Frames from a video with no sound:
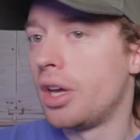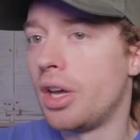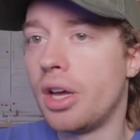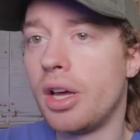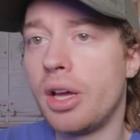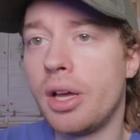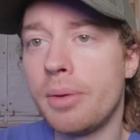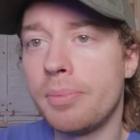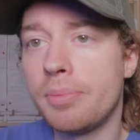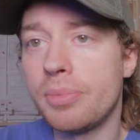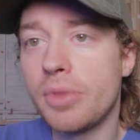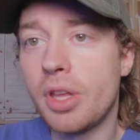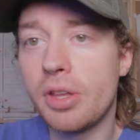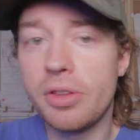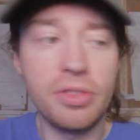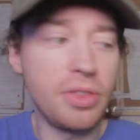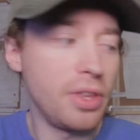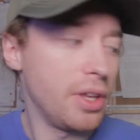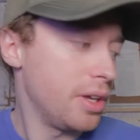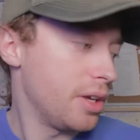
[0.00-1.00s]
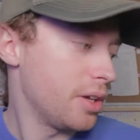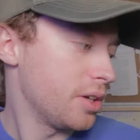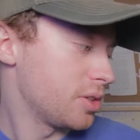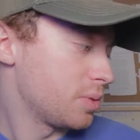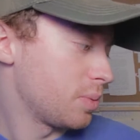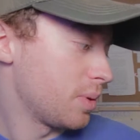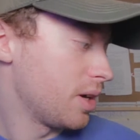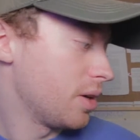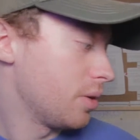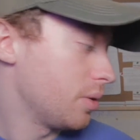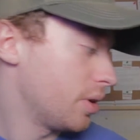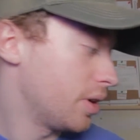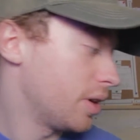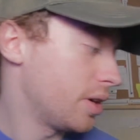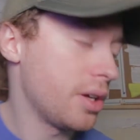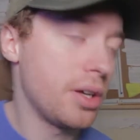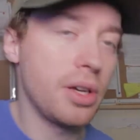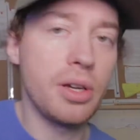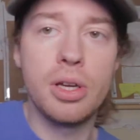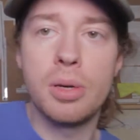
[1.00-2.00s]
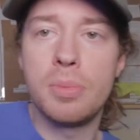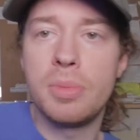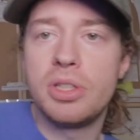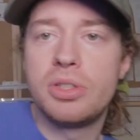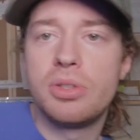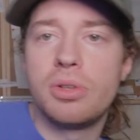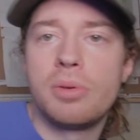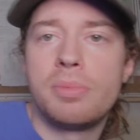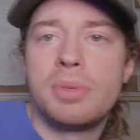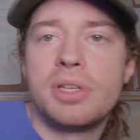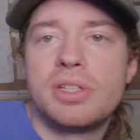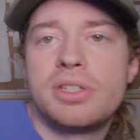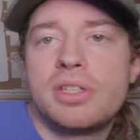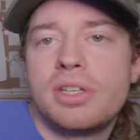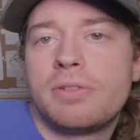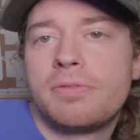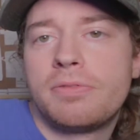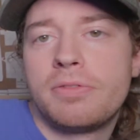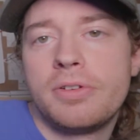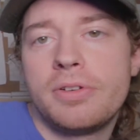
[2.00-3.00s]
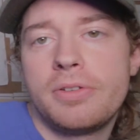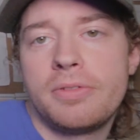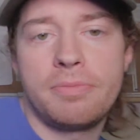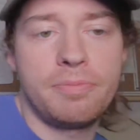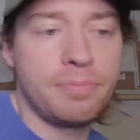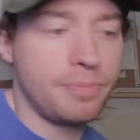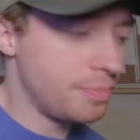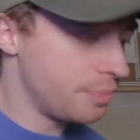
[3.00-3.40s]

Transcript: Another thing as well, I'm going to be doing a bit different.